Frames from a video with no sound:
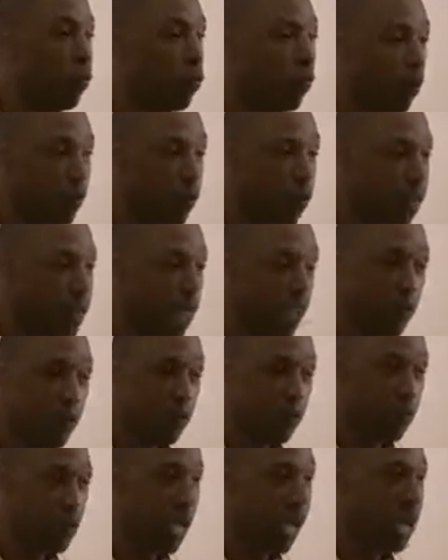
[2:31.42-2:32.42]
what have we done?
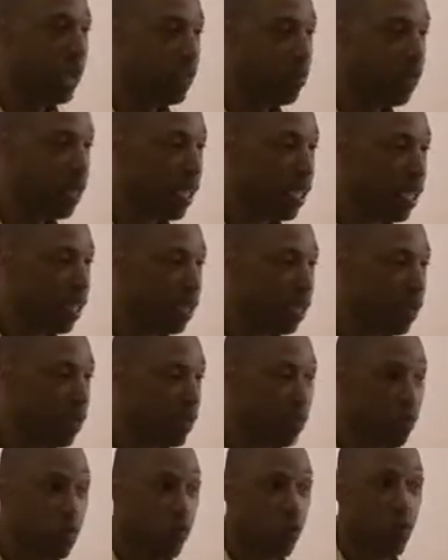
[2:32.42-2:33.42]
We've documented.
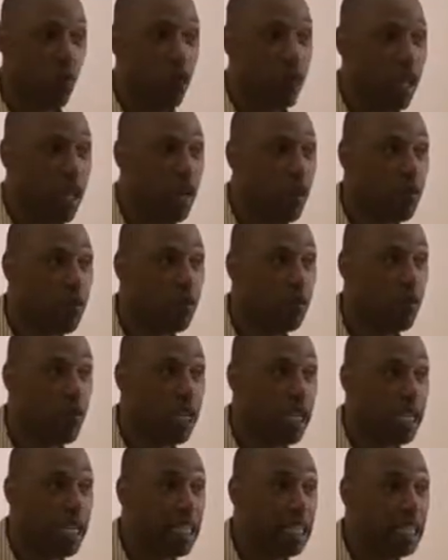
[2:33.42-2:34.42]
Now we
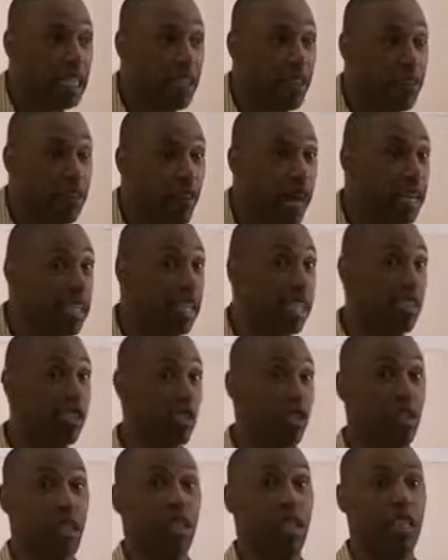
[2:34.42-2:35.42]
want to get identified that it's
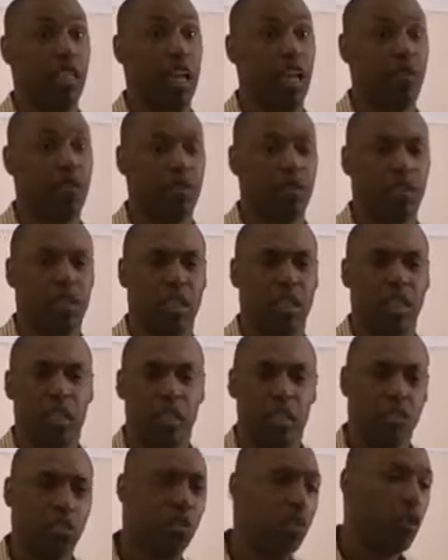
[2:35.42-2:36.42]
still anonymous.
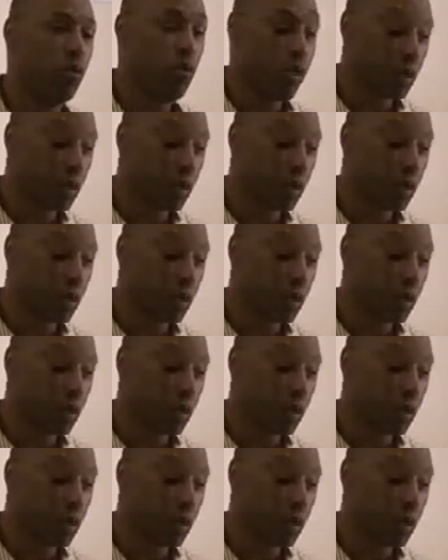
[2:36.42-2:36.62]
You still